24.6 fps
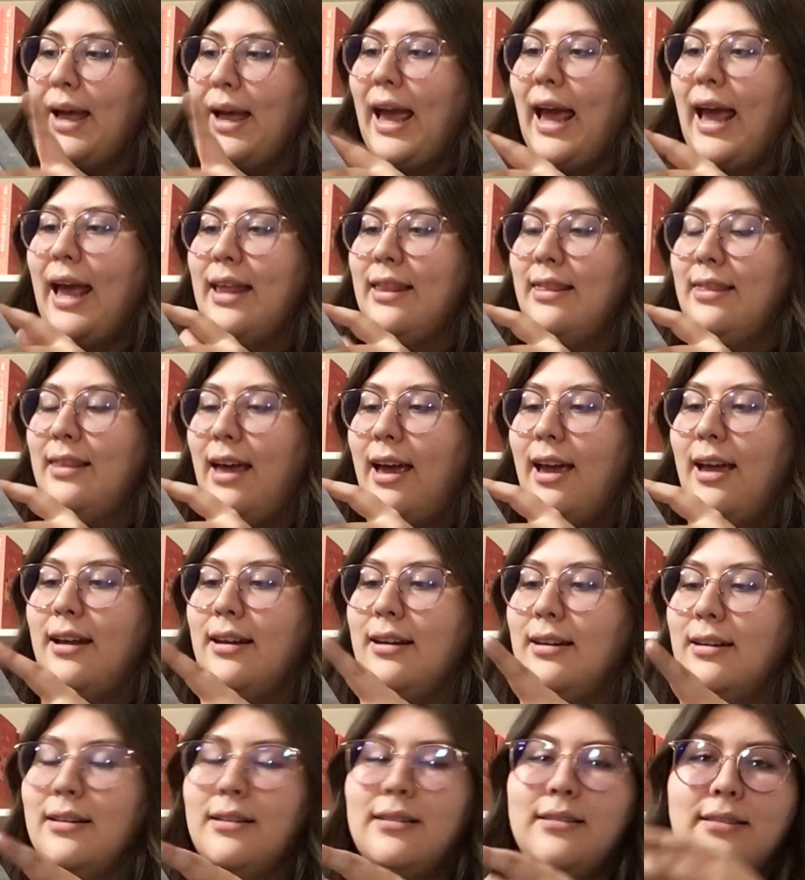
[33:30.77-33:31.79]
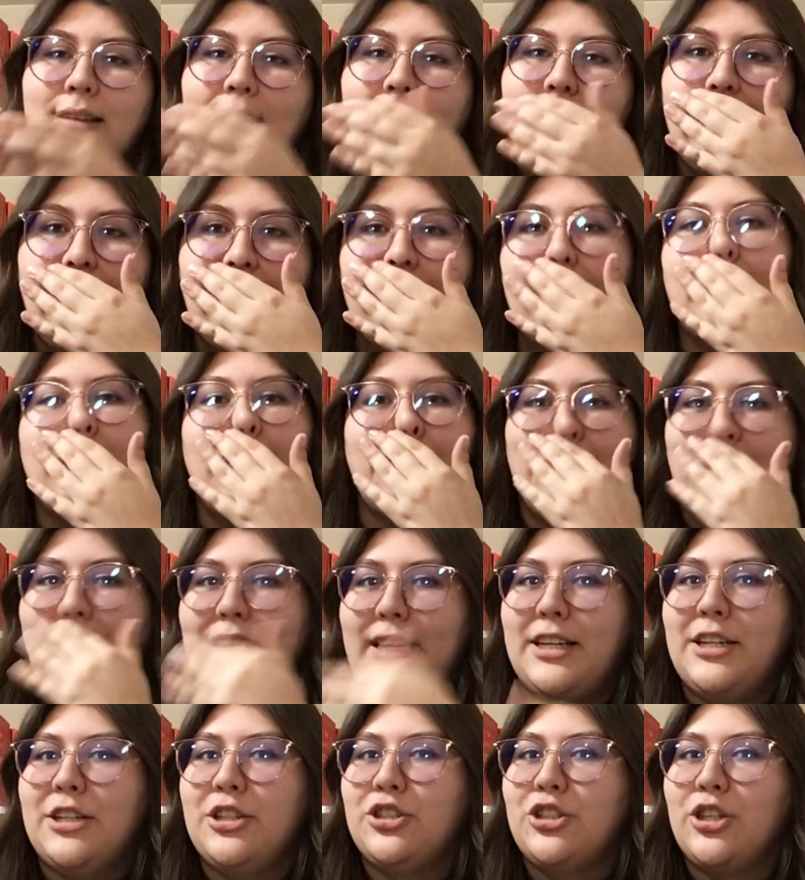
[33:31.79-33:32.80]
and then they ended up
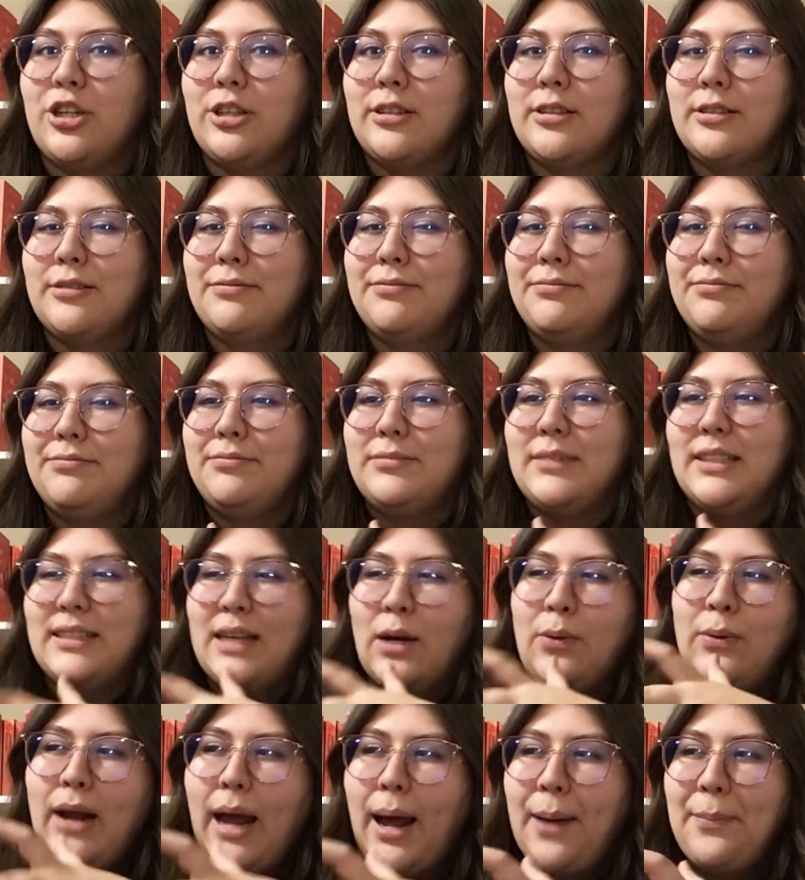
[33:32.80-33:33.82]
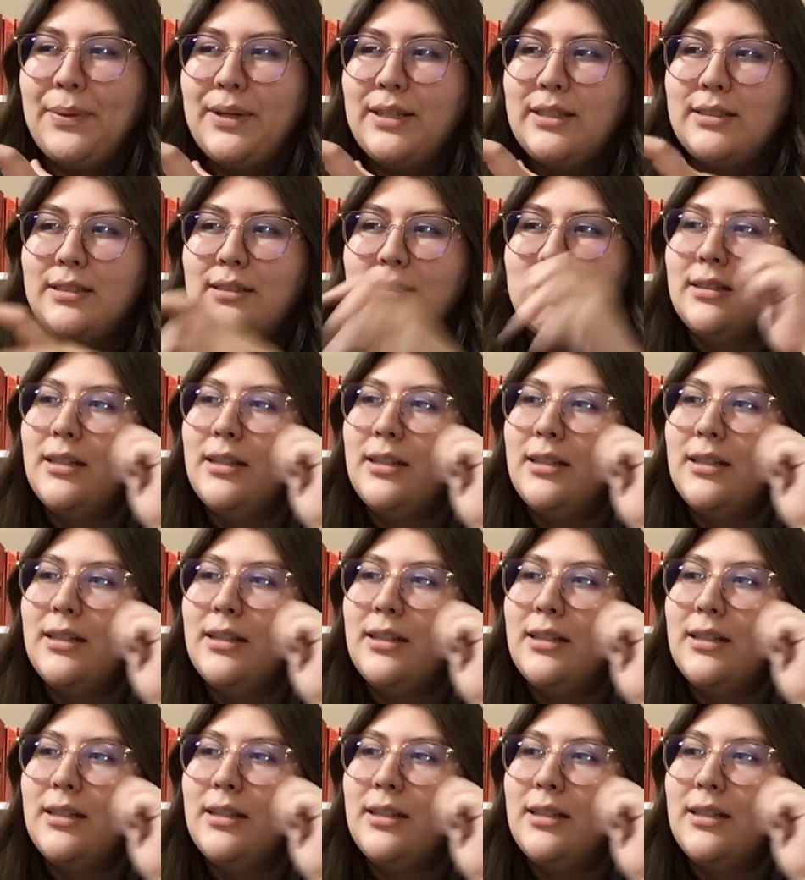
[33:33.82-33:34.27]
liking each other. Is that what happened?